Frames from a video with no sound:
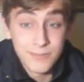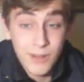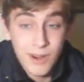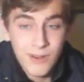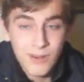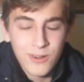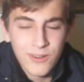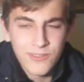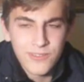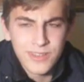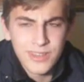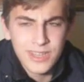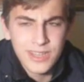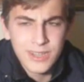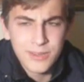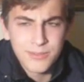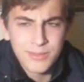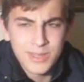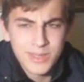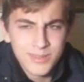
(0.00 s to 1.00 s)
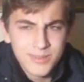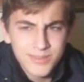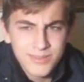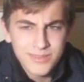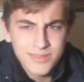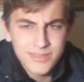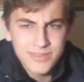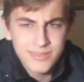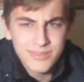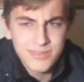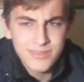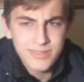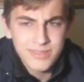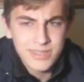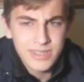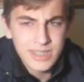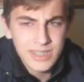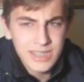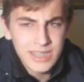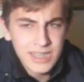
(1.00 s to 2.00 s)
power over them.
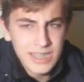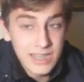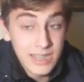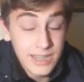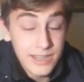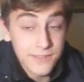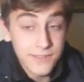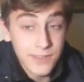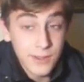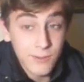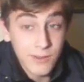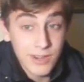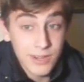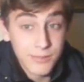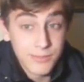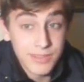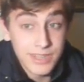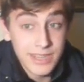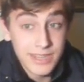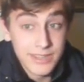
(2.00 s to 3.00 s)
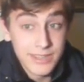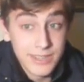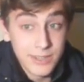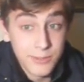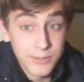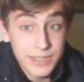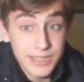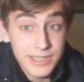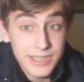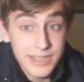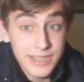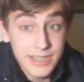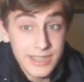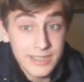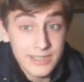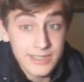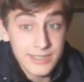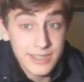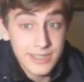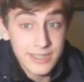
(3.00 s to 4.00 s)
If they want him dead, he'll be dead.